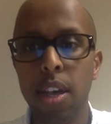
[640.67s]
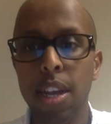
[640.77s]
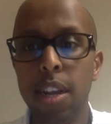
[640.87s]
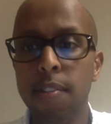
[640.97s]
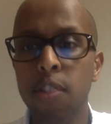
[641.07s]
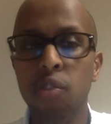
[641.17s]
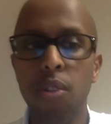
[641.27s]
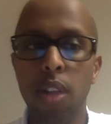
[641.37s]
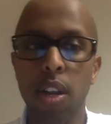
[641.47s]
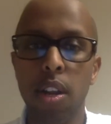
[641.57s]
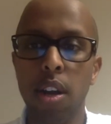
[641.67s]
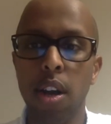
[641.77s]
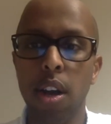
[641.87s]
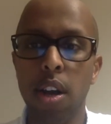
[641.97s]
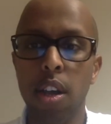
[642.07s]
individual and
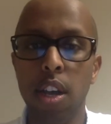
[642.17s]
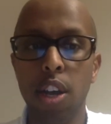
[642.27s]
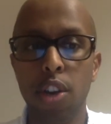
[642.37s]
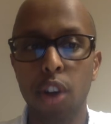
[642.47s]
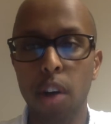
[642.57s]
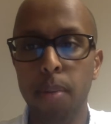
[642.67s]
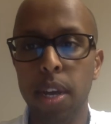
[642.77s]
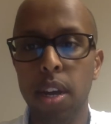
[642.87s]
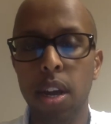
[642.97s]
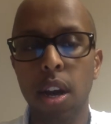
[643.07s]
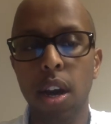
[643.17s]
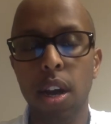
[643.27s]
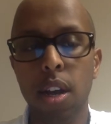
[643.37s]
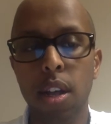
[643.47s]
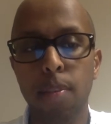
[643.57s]
economic
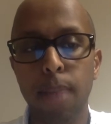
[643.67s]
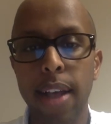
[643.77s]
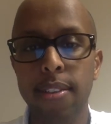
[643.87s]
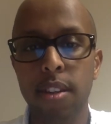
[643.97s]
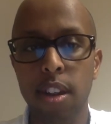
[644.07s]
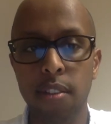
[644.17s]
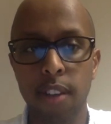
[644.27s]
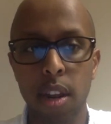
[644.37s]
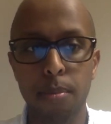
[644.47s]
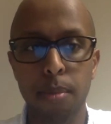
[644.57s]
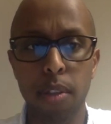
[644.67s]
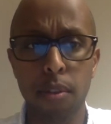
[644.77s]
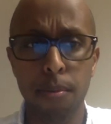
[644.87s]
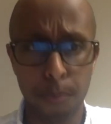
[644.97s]
capacity development.